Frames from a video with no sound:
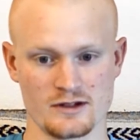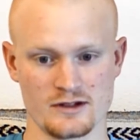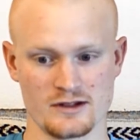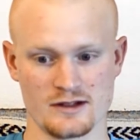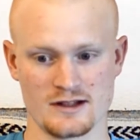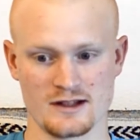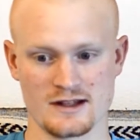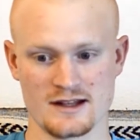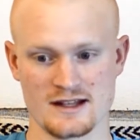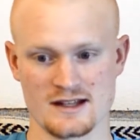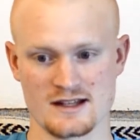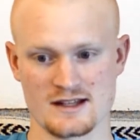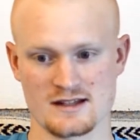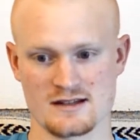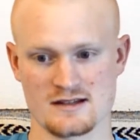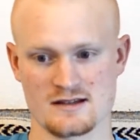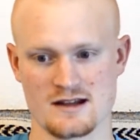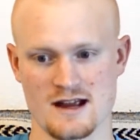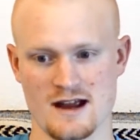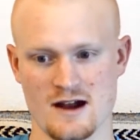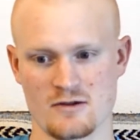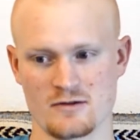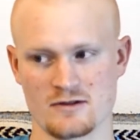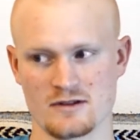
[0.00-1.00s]
and that's
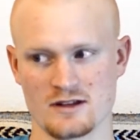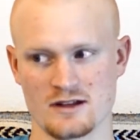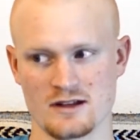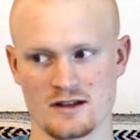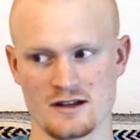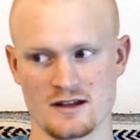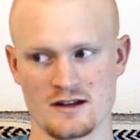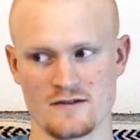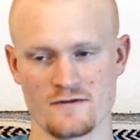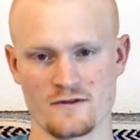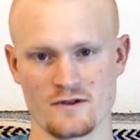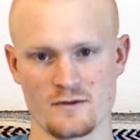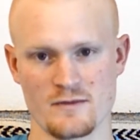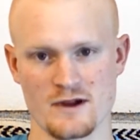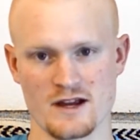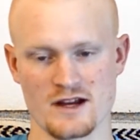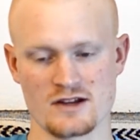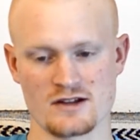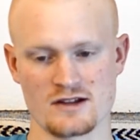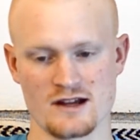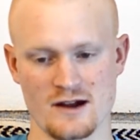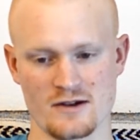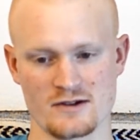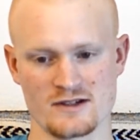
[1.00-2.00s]
how
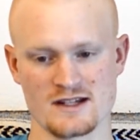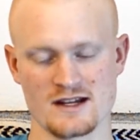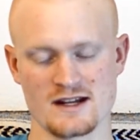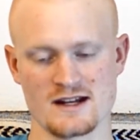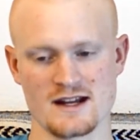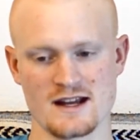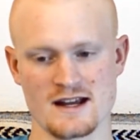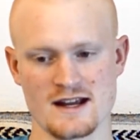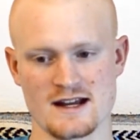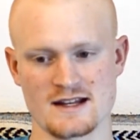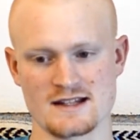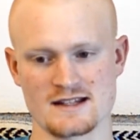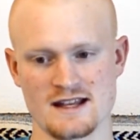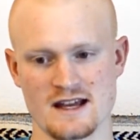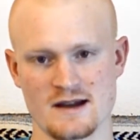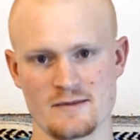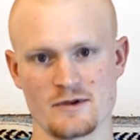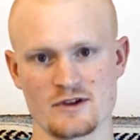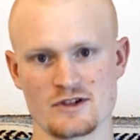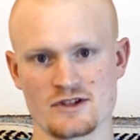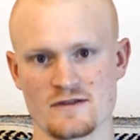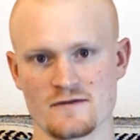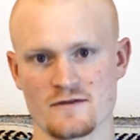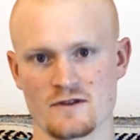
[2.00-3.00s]
how DNA has that
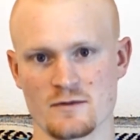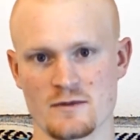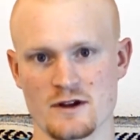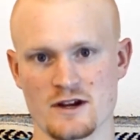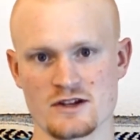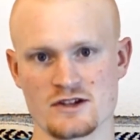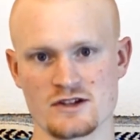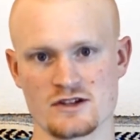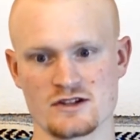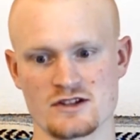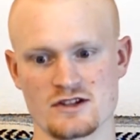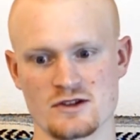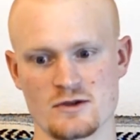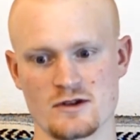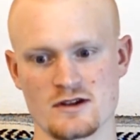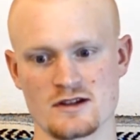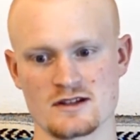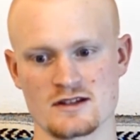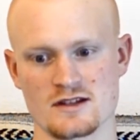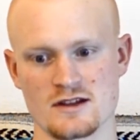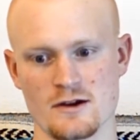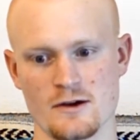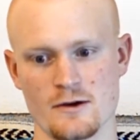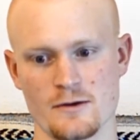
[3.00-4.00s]
much information to
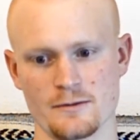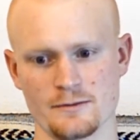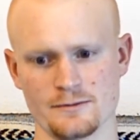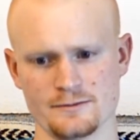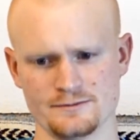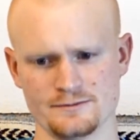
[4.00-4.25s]
it. So